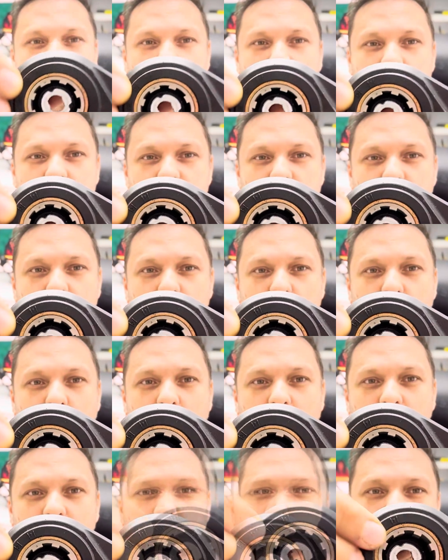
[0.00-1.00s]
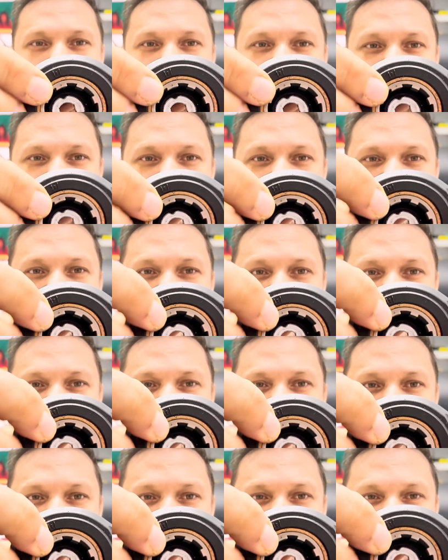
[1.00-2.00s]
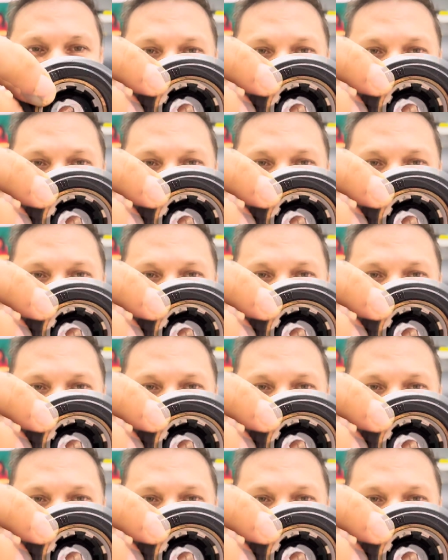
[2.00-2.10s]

it's on 1. Always. This dot